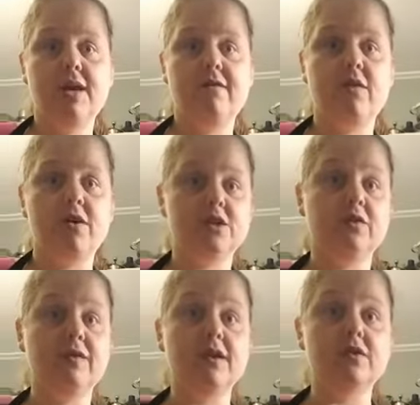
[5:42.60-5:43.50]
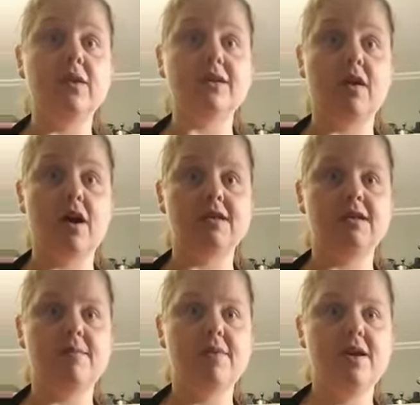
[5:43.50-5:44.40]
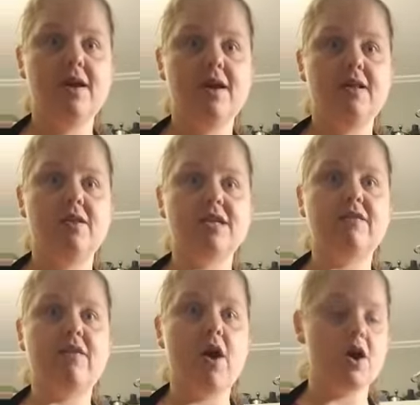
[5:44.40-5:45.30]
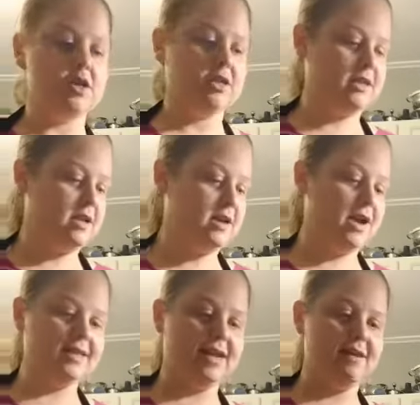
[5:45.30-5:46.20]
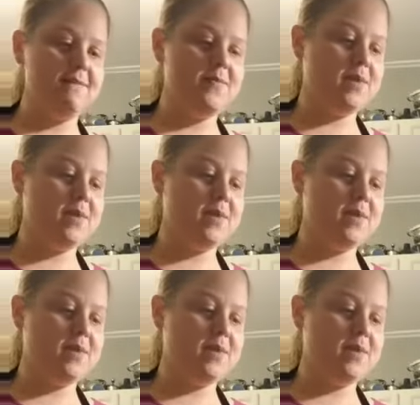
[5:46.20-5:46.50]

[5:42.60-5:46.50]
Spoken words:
for a serving. So that's awesome. Lots of hearts, I see.